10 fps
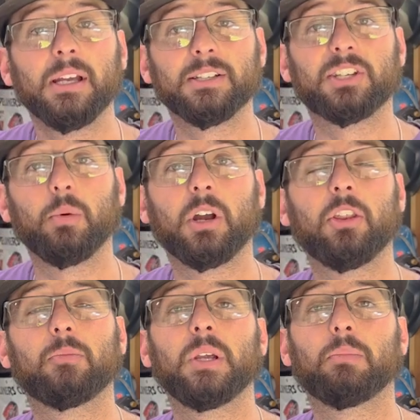and see what
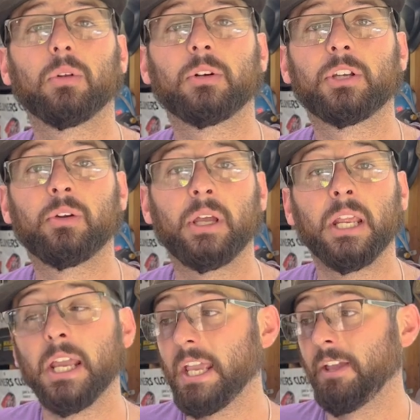other people are doing.
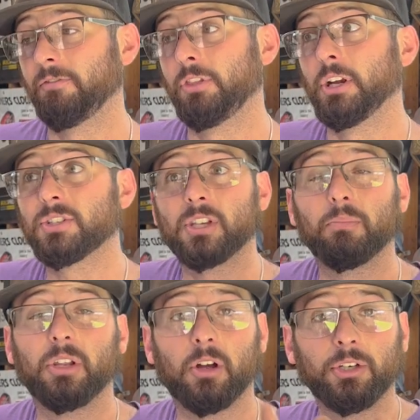If there's
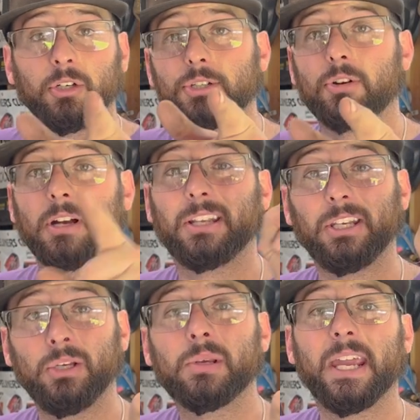something on your truck that
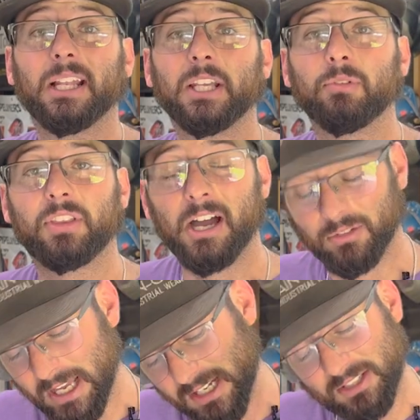you can't live
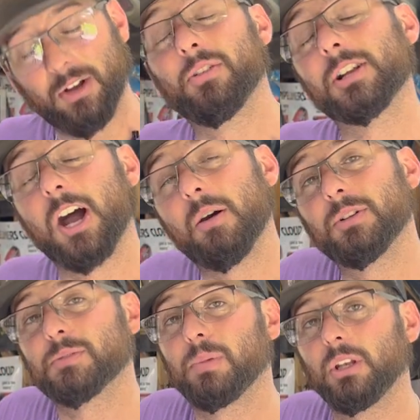without, let us know in the
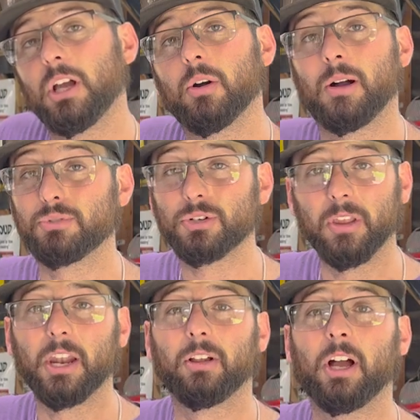comments below. I'm sure
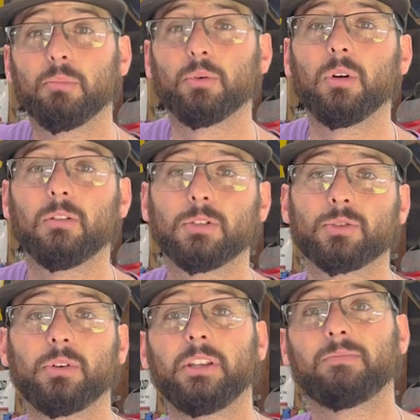that'll help whoever's
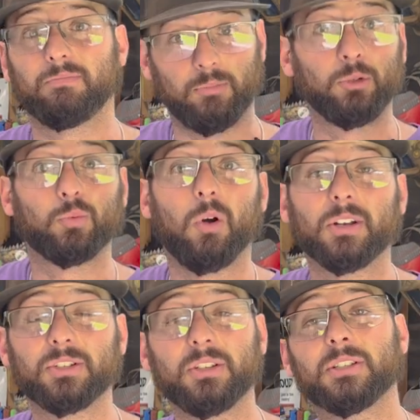really who's
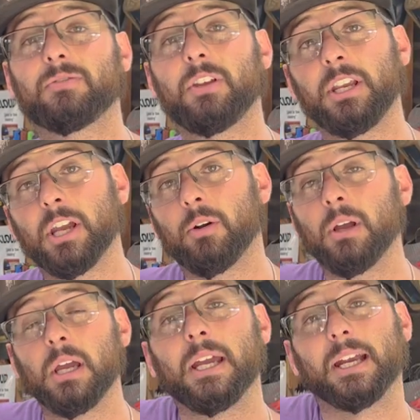watching this video.
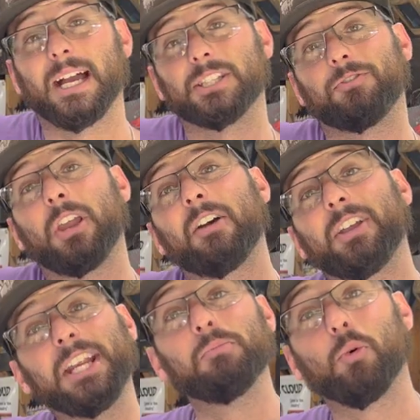Guys, if you have
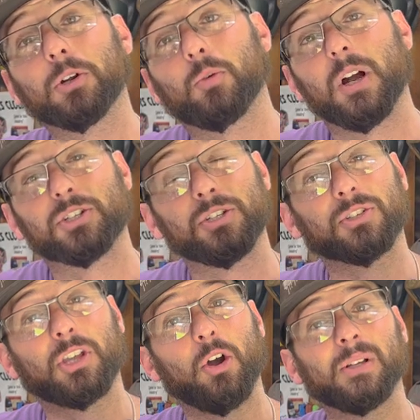any more
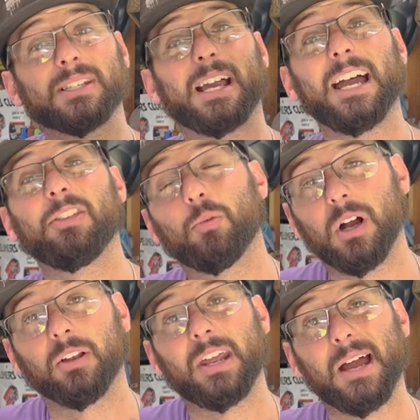questions, go inside the
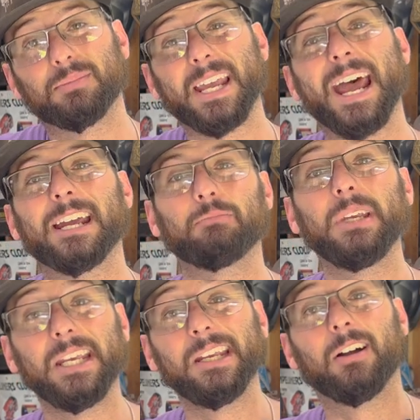Weld app, tag
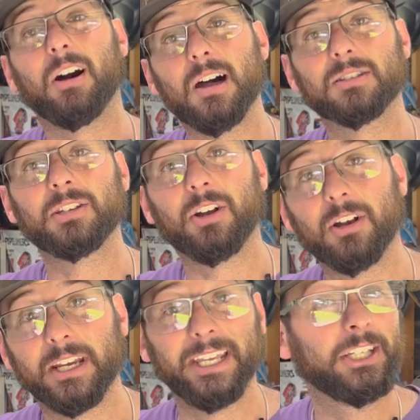me, Austin
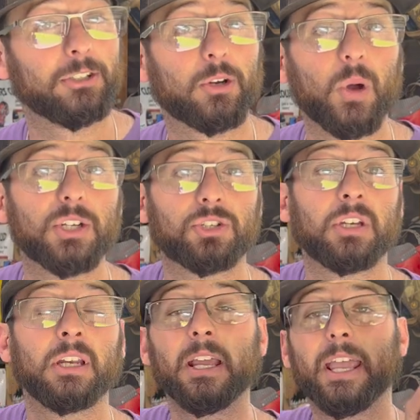Hargett, in your
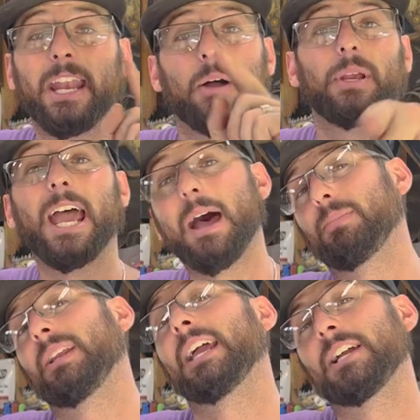question, and I'll be happy to